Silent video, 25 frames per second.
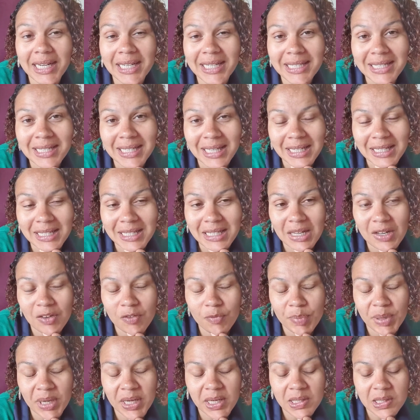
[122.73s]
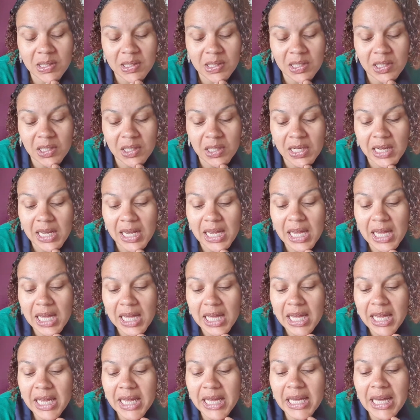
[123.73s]
sensitive person,
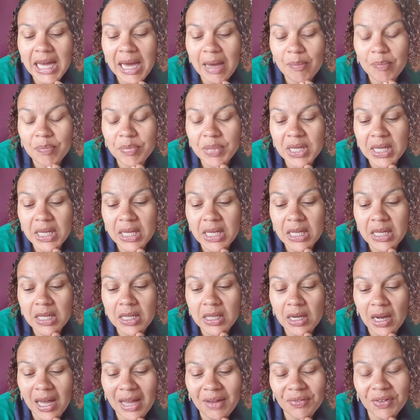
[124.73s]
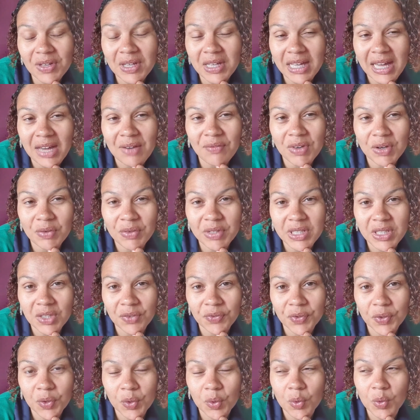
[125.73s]
life can get very
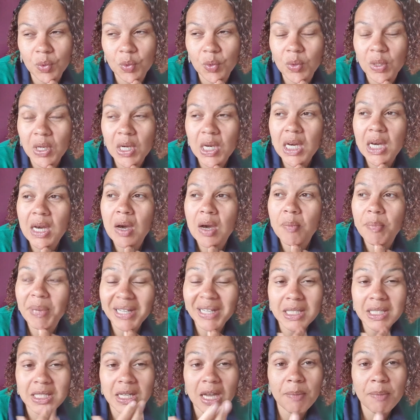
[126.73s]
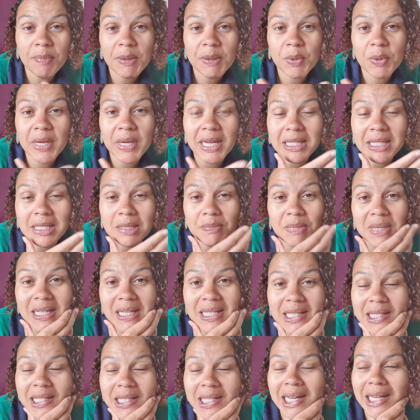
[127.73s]
difficult. By the time people get to me
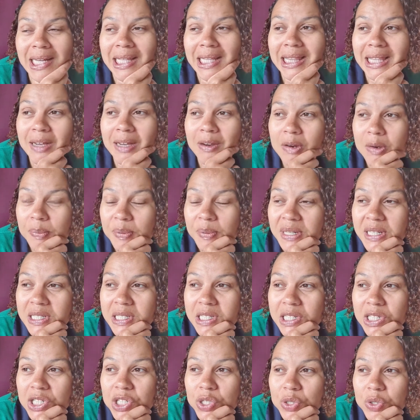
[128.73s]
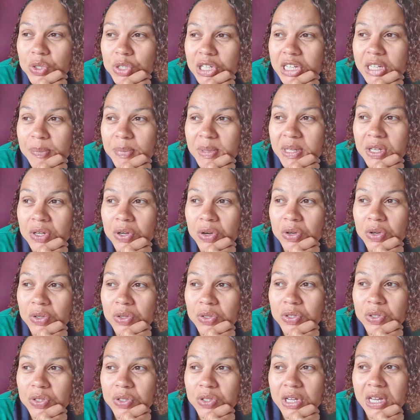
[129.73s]
as a psychotherapist, it's usually
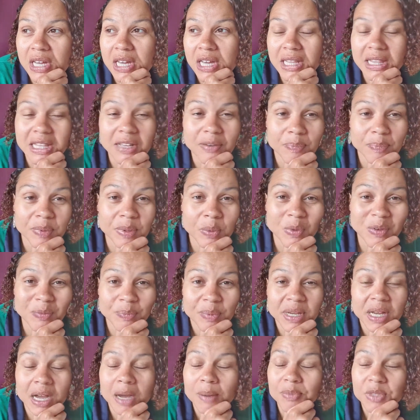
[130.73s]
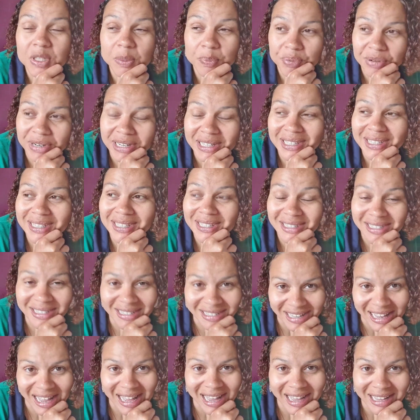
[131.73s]
because we've become depressed and
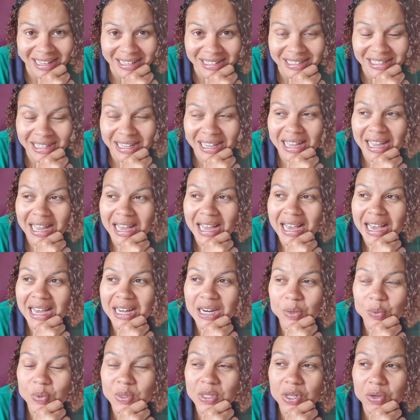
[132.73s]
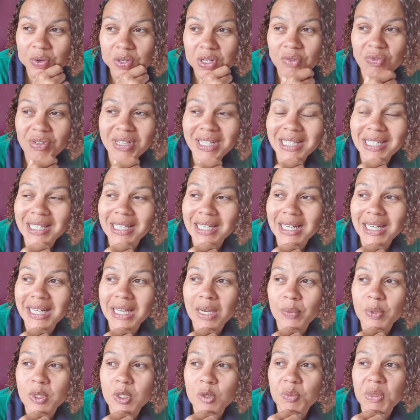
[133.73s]
sad. And it was only recently
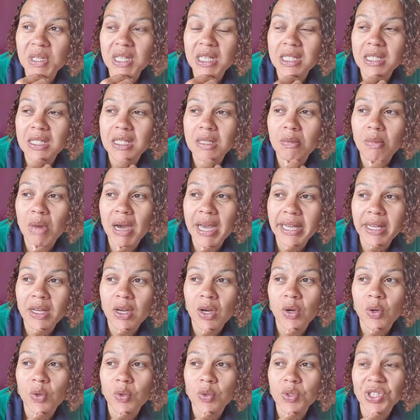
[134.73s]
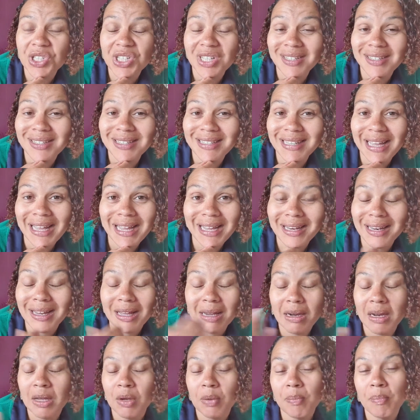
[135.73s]
I was speaking to my coach and saying
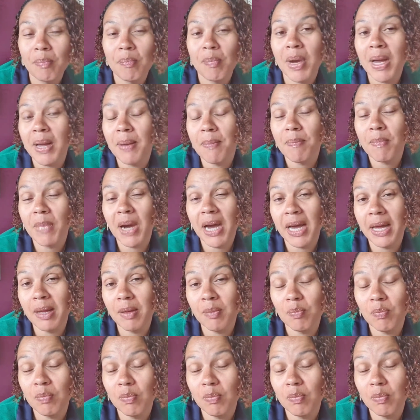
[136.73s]
that, look, my